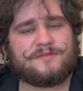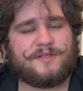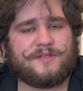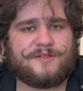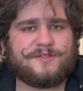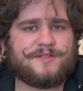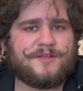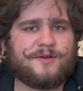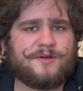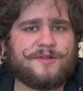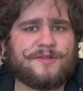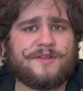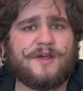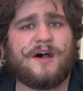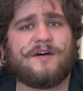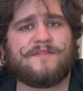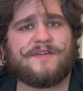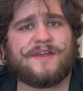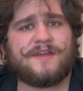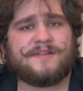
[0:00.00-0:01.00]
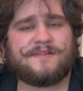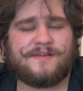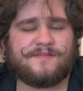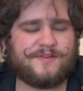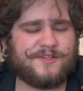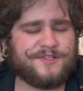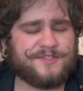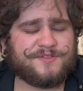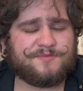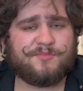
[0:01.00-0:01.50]
You just throw it in the oven,
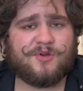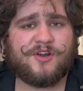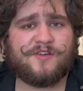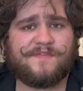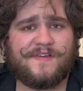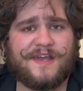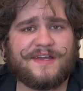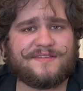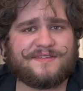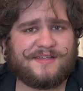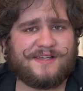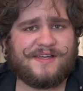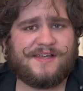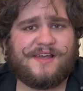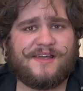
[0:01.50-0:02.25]
everything's perfect.